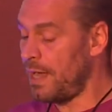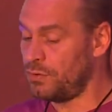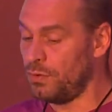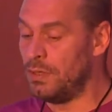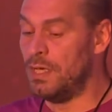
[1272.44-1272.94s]

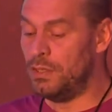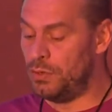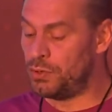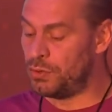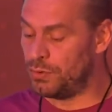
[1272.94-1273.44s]
tool,
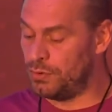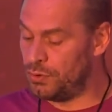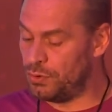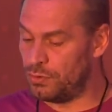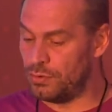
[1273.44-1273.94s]
you
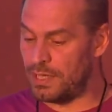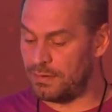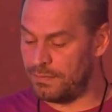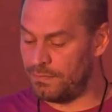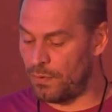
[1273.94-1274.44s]
should do
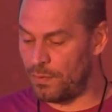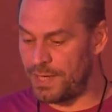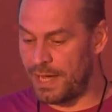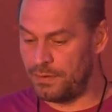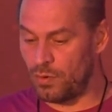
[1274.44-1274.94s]
that for
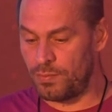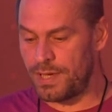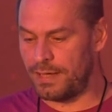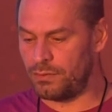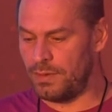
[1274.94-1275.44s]
your
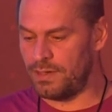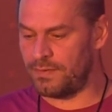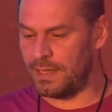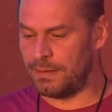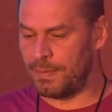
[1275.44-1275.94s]
BI tool as
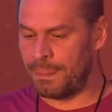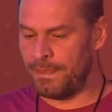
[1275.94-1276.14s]
well.